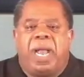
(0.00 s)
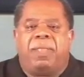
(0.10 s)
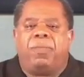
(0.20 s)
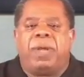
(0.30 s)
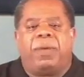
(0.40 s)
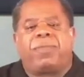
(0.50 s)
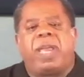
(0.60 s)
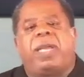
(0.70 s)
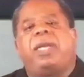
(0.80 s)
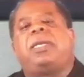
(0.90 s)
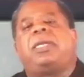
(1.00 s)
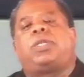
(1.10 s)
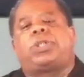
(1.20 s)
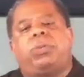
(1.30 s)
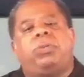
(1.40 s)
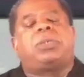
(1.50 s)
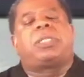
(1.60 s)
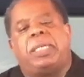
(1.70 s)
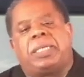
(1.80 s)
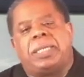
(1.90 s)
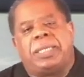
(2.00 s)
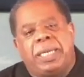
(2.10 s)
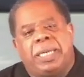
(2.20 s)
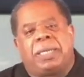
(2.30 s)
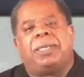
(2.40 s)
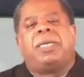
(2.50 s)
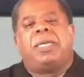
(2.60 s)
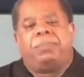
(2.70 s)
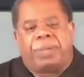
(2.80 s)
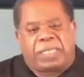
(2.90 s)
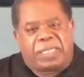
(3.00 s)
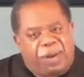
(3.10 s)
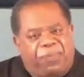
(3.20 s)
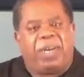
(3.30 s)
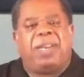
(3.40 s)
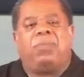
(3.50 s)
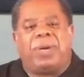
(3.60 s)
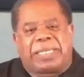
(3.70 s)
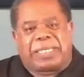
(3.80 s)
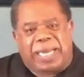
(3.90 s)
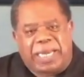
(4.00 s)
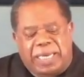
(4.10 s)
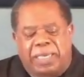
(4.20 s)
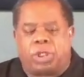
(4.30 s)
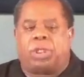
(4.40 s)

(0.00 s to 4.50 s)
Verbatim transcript: And we have taken the Tuesday to deal specifically with Satan.